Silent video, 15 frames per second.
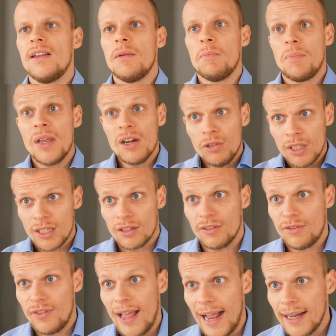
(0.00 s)
empirical
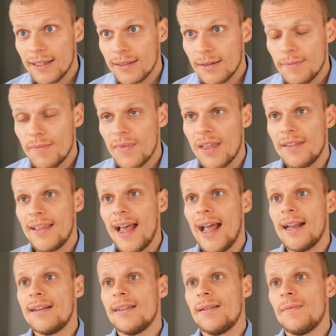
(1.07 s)
fact
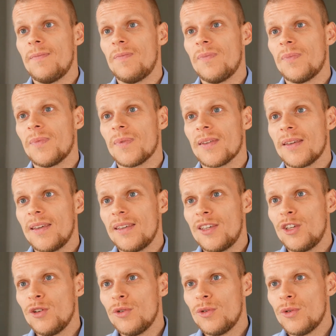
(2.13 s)
that
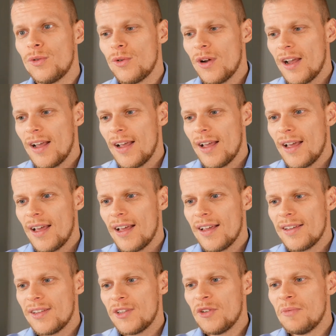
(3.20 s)
you
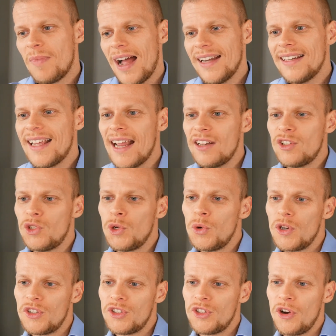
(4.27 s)
you might get to
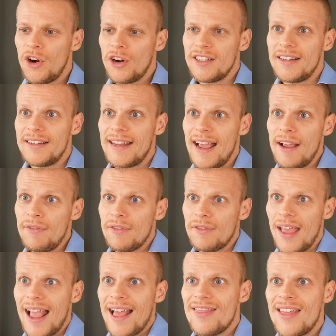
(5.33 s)
a certain depth
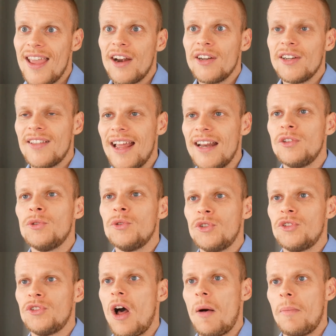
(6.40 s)
and there you, then you
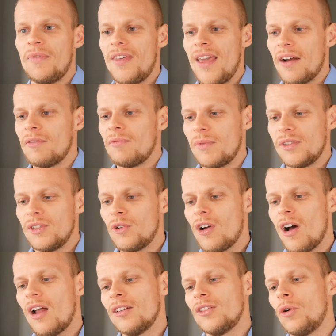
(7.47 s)
stop there you
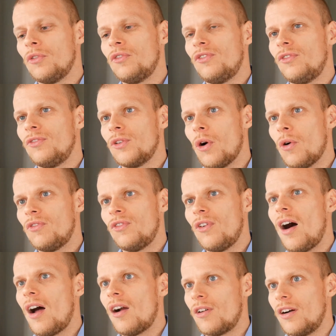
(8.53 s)
can't go go
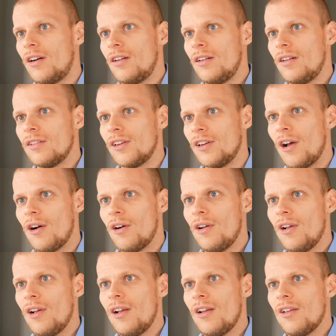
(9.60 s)
farther you know
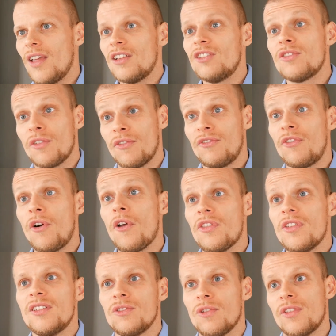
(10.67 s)
that's the
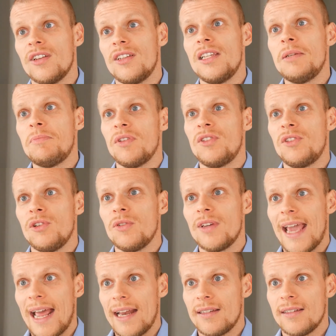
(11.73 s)
furthest or the deepest you
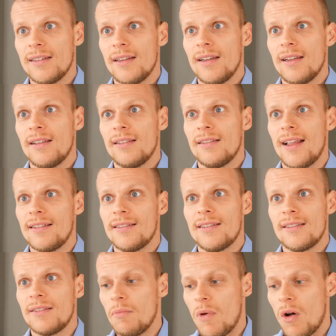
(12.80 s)
get that's
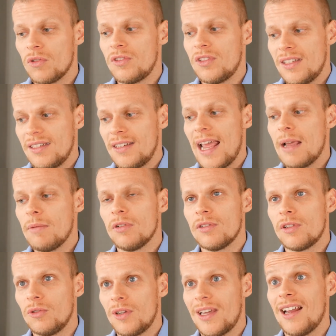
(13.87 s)
the most stable
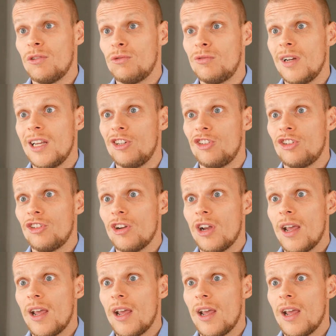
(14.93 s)
you can reach